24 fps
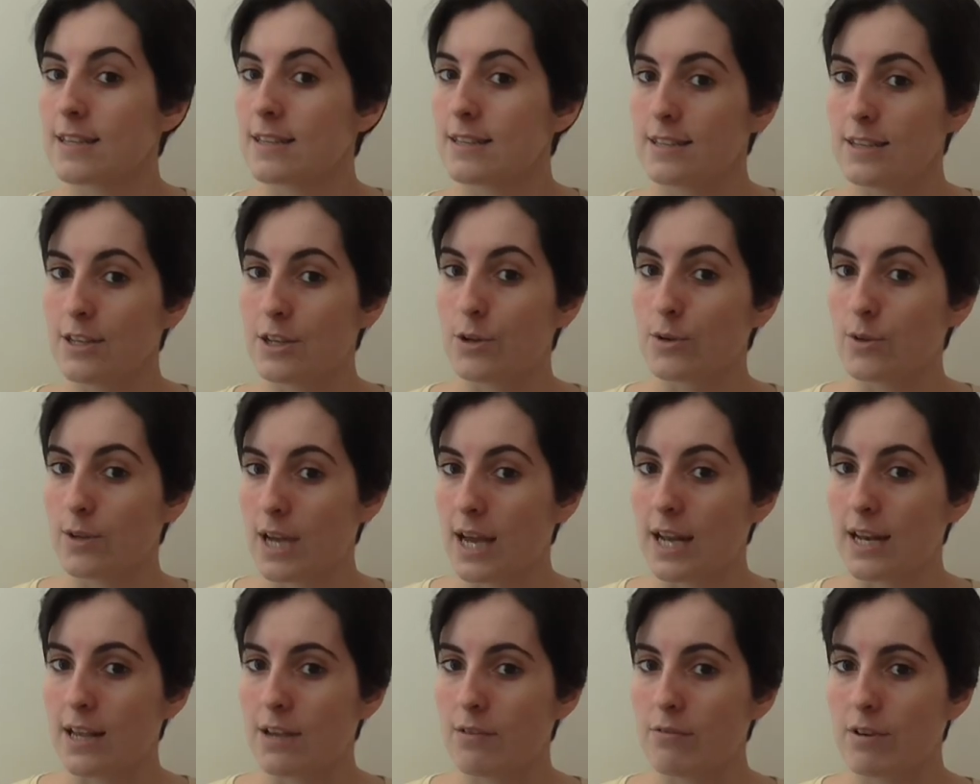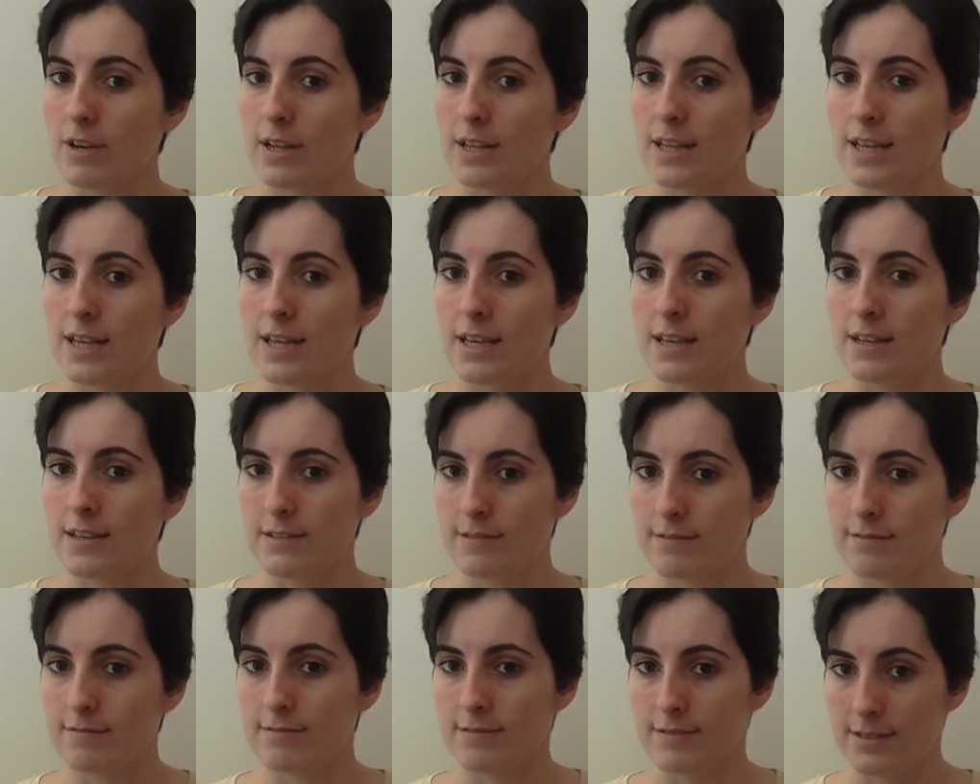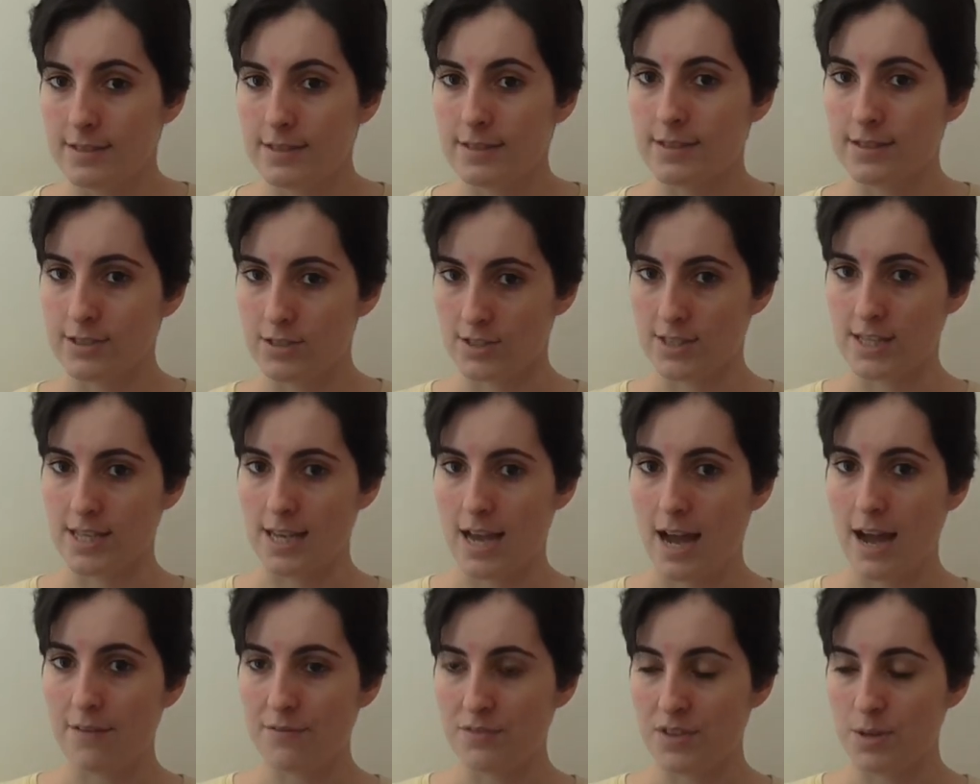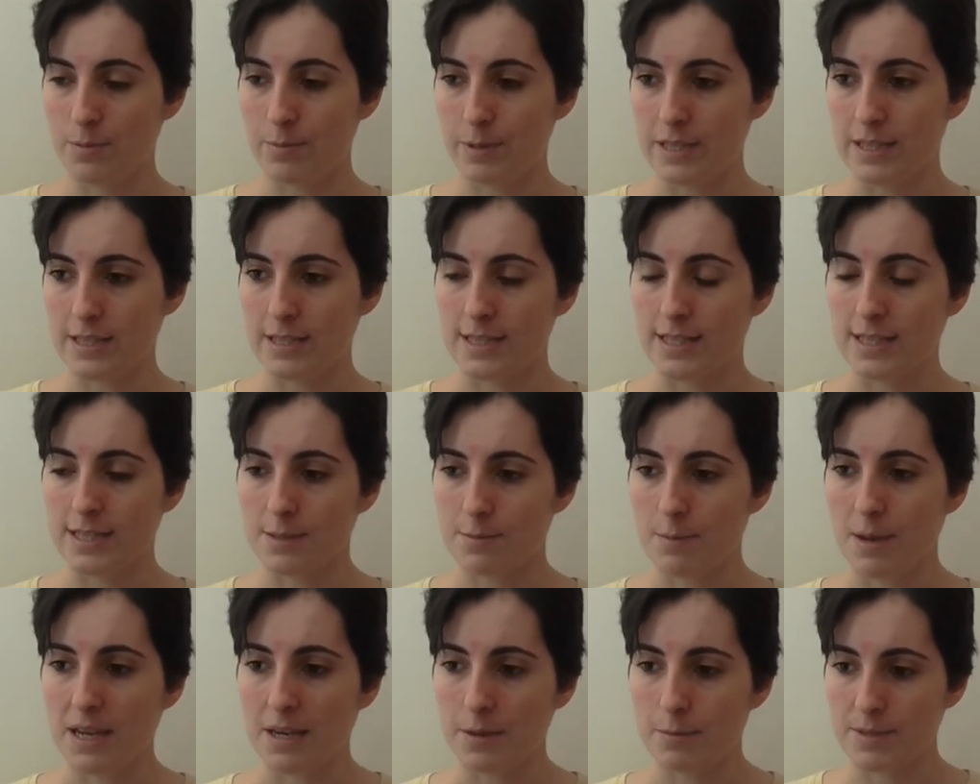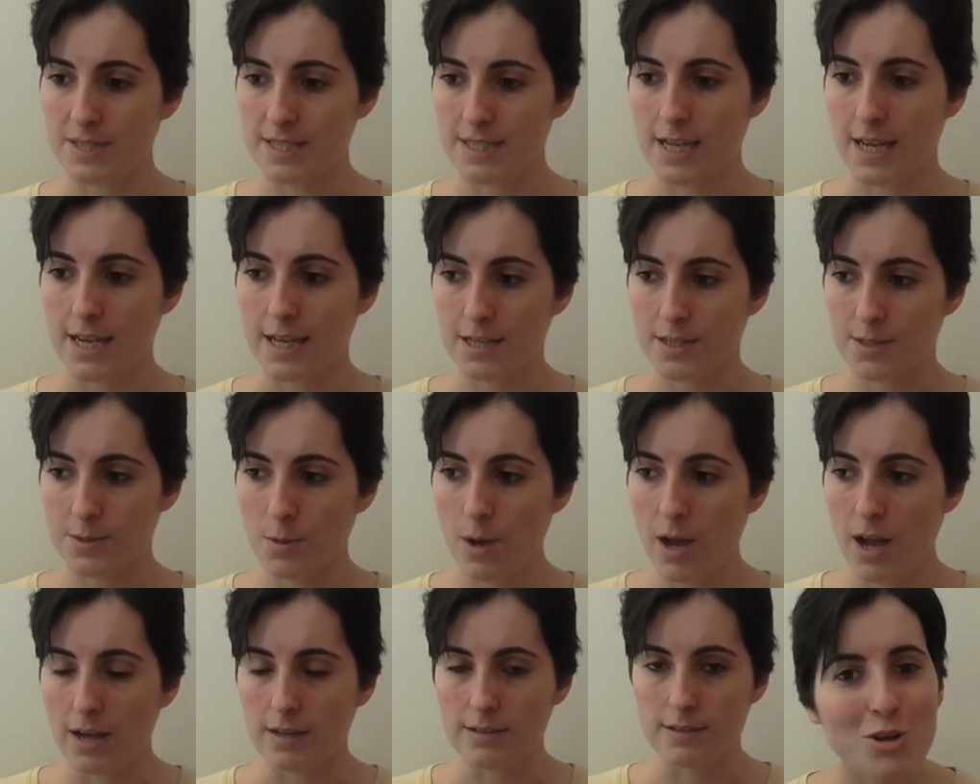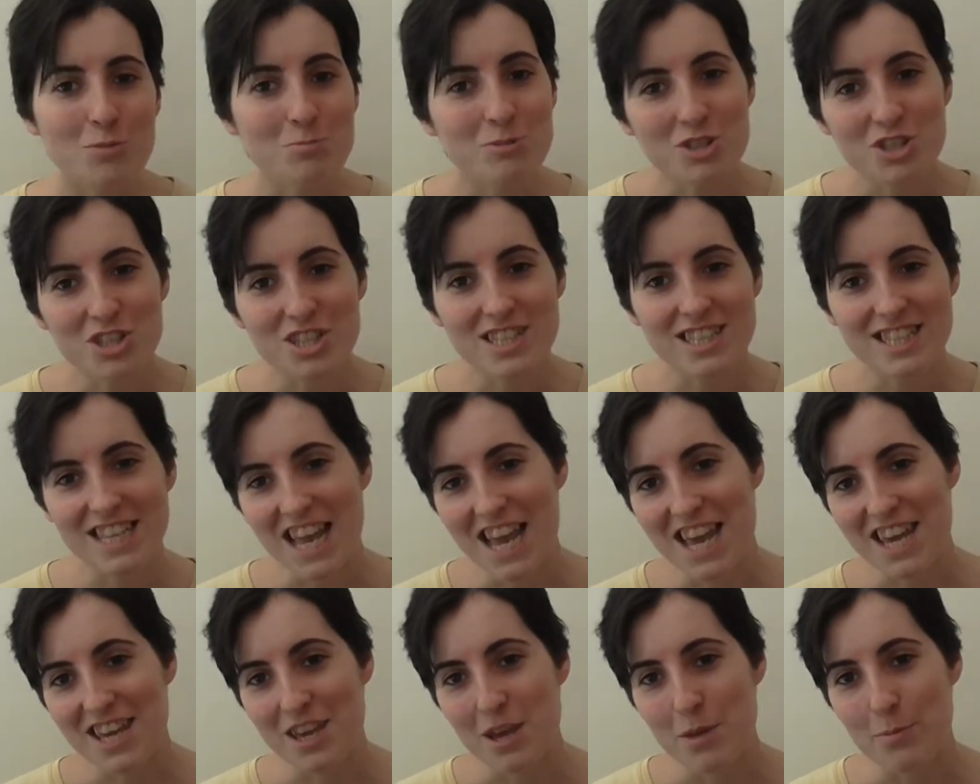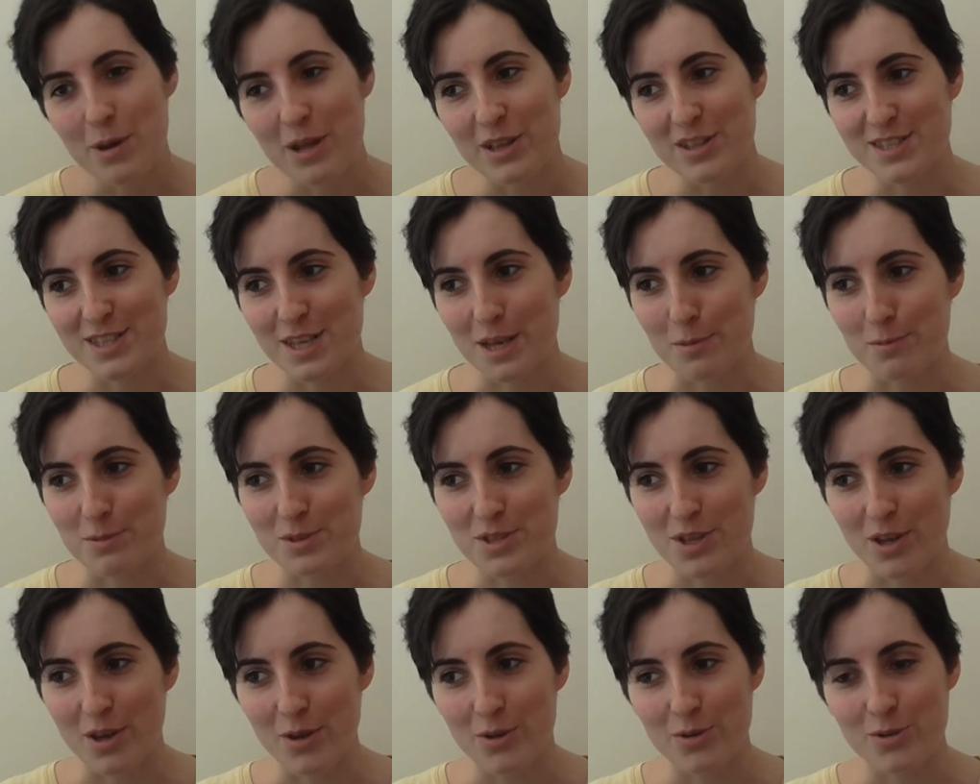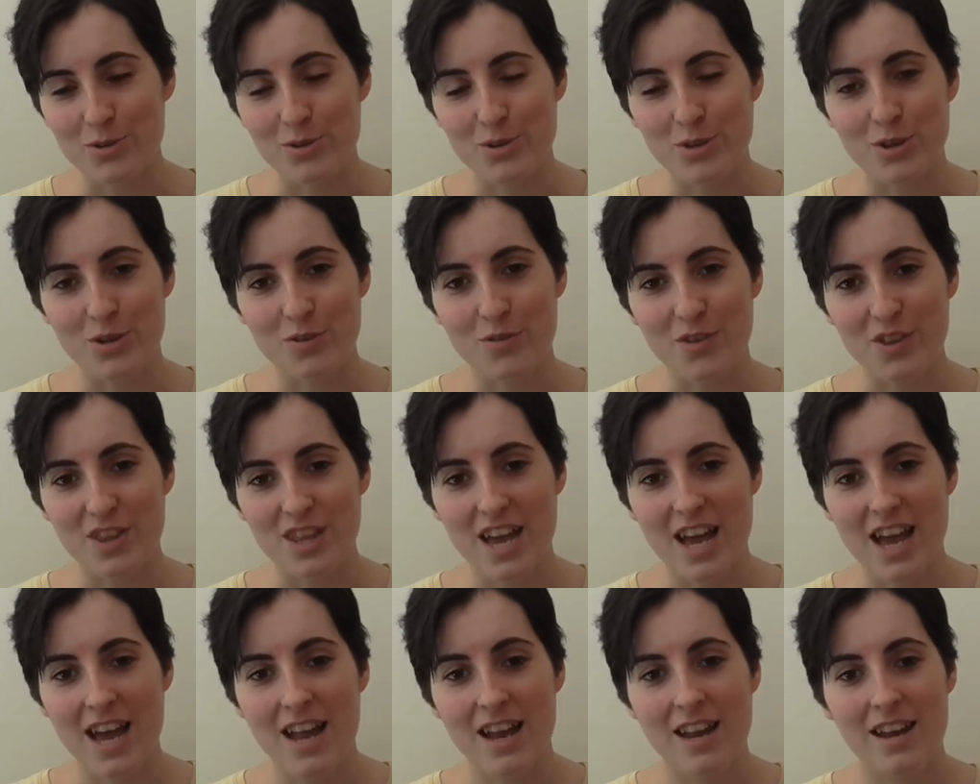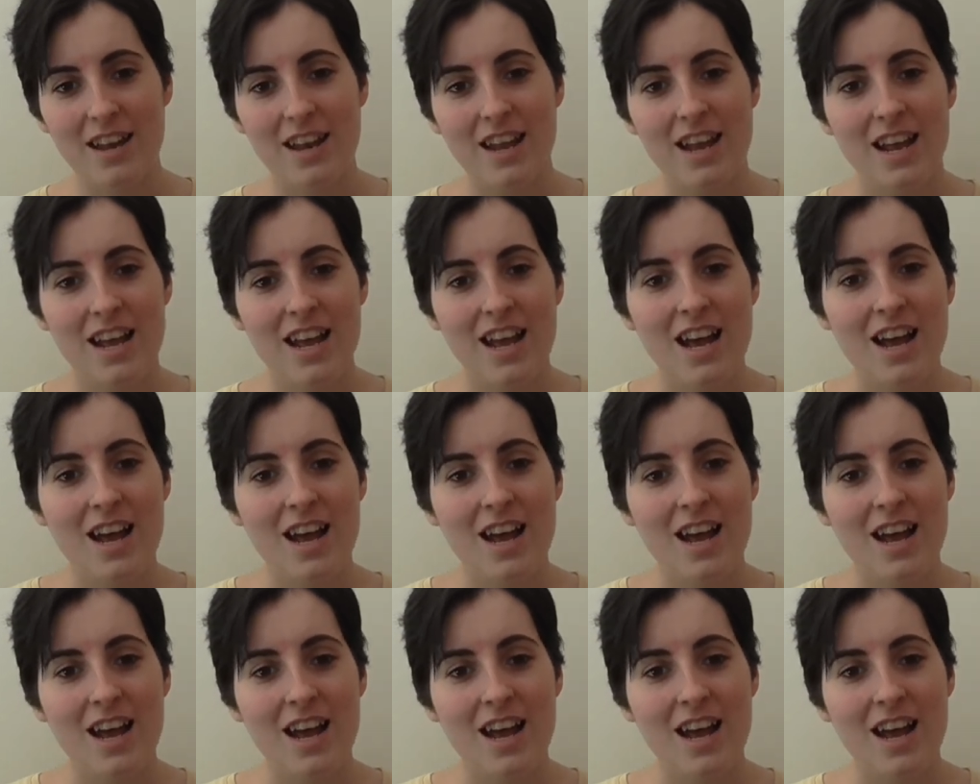you know, can he really, does he have the ability to make a mistake as well? Not much to say about this episode other than